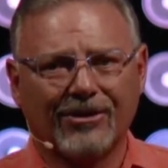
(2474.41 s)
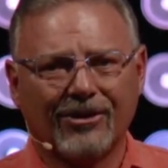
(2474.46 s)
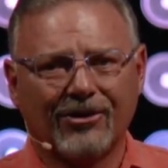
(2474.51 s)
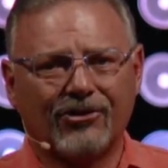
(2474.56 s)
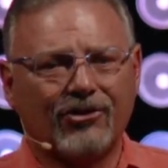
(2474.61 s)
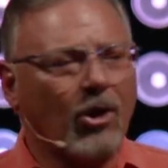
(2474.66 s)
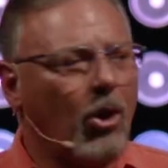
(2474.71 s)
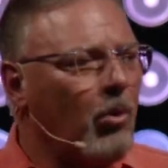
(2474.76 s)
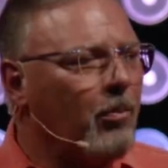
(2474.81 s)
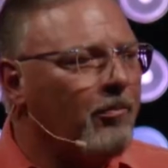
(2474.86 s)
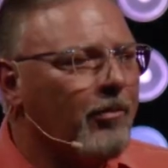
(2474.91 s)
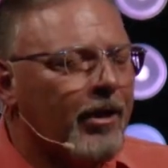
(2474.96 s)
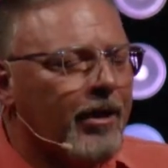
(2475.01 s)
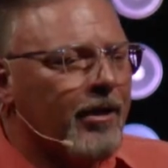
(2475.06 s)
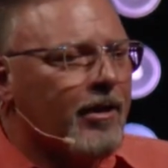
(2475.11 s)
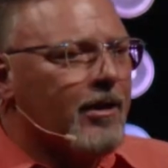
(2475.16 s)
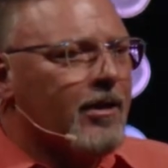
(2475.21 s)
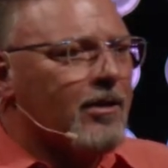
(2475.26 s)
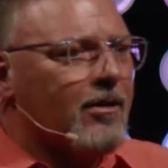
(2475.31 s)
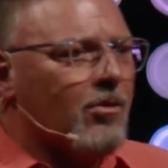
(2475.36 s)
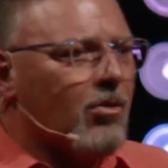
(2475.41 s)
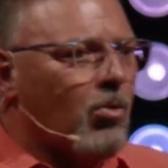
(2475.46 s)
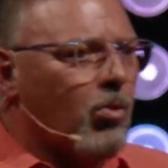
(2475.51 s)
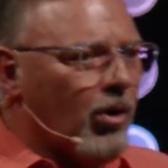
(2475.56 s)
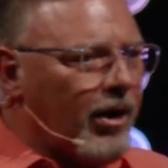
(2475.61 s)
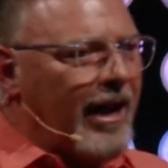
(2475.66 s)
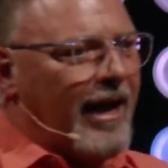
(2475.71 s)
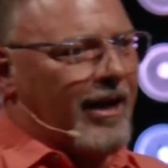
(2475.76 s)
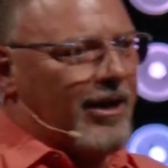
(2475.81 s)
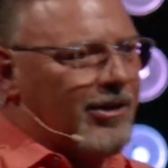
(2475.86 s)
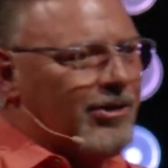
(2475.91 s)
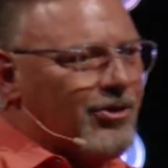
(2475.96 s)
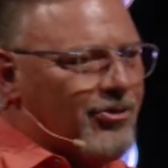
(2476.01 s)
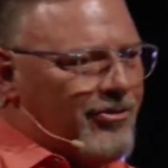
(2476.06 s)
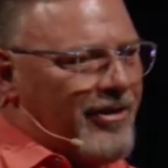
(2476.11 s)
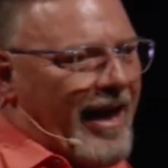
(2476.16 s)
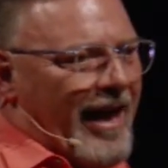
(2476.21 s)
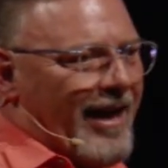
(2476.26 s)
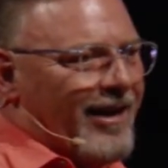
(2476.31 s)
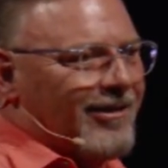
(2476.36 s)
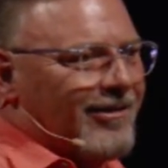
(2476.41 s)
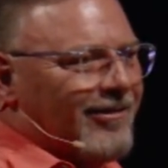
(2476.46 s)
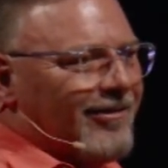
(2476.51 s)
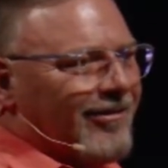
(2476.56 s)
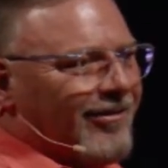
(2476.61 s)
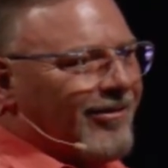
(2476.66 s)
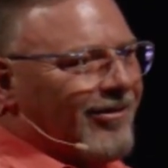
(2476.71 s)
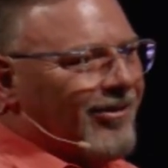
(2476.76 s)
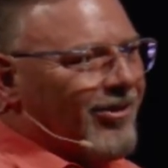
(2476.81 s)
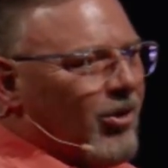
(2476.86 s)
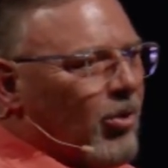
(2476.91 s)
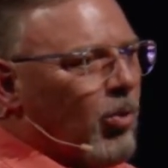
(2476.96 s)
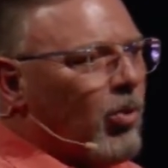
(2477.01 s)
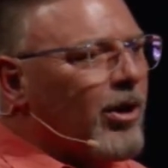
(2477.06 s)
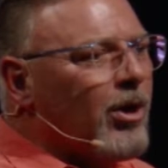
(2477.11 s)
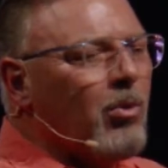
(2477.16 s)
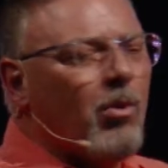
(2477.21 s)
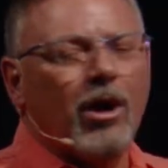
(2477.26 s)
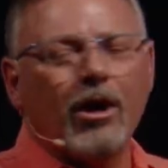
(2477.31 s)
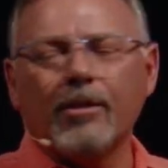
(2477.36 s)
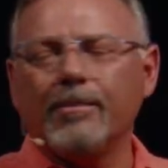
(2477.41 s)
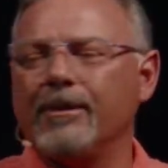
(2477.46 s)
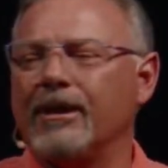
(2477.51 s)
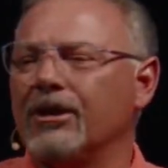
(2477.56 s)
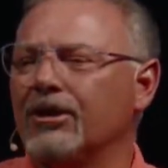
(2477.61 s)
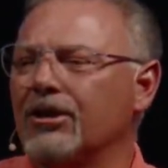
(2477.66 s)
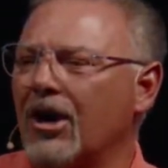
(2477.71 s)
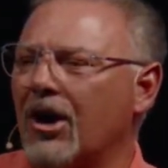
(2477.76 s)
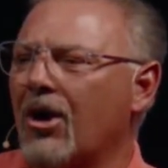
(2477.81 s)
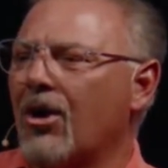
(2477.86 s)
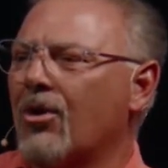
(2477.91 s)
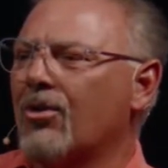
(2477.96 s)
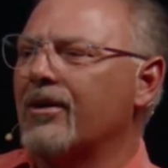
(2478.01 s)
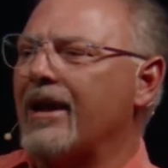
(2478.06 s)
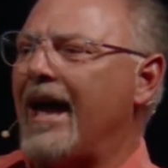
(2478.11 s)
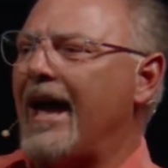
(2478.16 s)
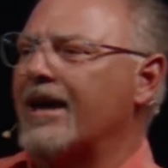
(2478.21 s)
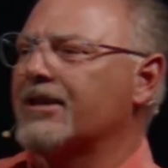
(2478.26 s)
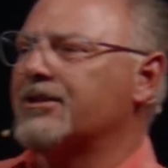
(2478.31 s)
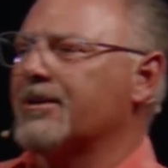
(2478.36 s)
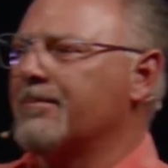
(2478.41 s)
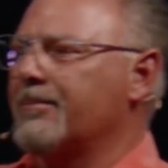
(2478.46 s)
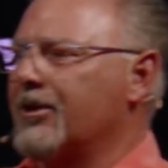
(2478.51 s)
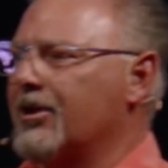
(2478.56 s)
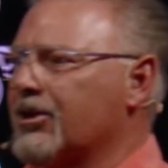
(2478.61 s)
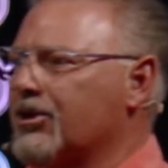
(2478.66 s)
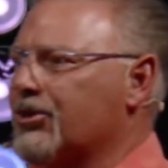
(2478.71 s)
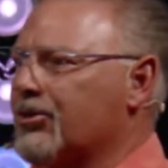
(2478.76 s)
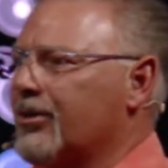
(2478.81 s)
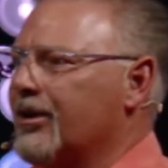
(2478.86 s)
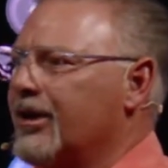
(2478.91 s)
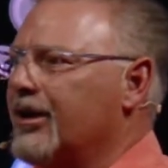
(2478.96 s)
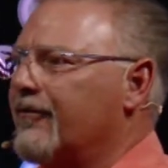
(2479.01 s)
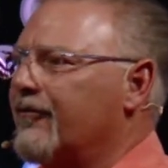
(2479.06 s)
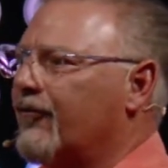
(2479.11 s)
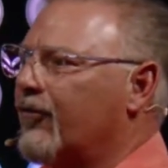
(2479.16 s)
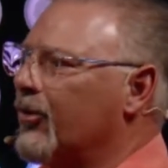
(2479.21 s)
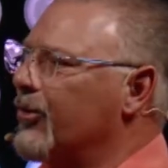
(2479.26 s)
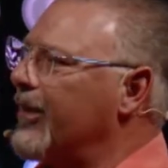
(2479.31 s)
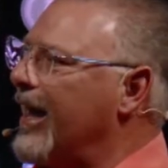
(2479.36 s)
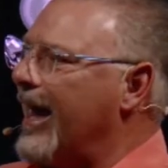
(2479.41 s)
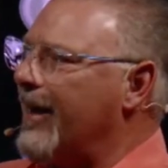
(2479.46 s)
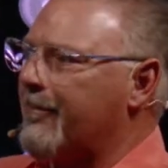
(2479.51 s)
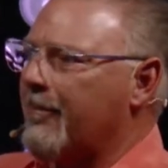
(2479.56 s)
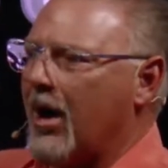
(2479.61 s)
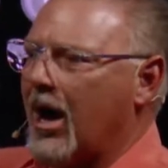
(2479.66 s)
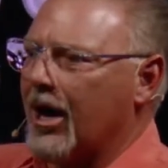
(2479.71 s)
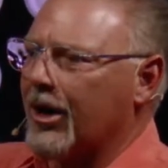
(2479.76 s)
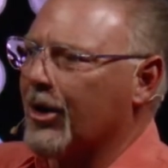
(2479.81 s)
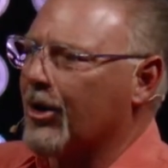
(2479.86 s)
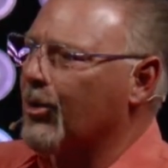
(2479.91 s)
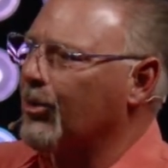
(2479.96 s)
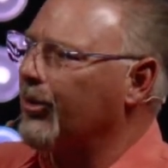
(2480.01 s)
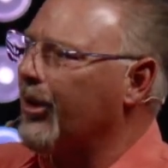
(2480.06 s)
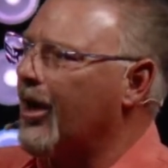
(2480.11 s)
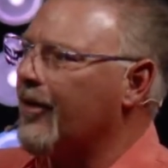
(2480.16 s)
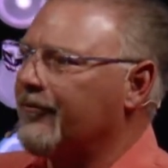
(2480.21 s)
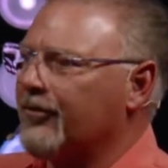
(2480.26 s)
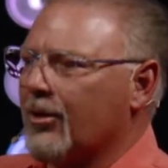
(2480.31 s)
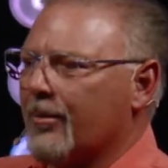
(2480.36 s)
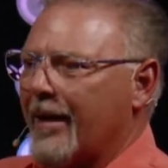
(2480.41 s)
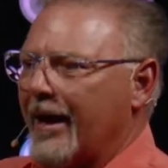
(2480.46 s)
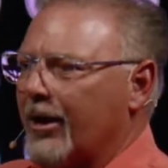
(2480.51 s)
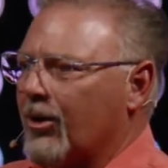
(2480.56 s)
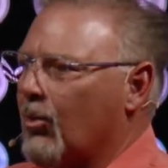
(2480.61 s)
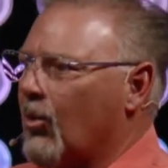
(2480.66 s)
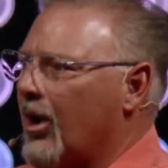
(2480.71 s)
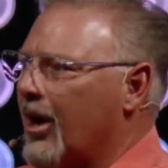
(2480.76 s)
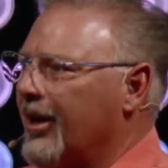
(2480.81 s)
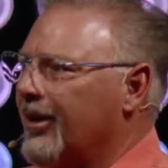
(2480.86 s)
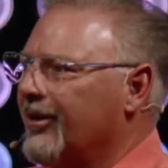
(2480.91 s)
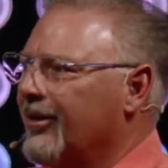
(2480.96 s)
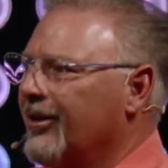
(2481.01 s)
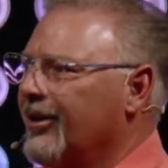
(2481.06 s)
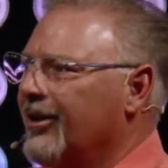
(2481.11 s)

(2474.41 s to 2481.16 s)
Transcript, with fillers: So we're not going to do that. We want to be known as a ministry for that motto love no matter what.